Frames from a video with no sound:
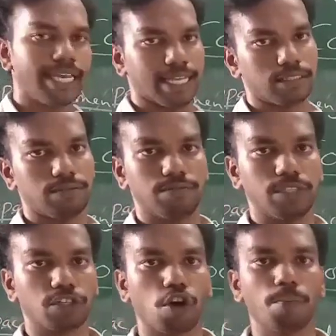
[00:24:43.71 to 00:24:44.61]
ligands,
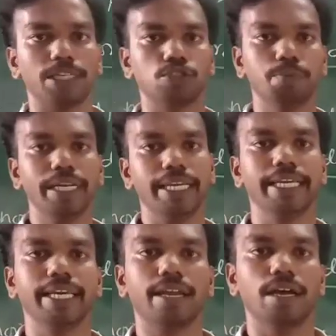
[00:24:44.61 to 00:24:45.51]
the complex should be
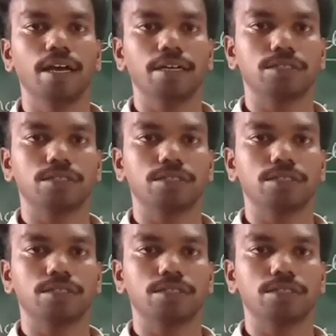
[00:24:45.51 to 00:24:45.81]
linear.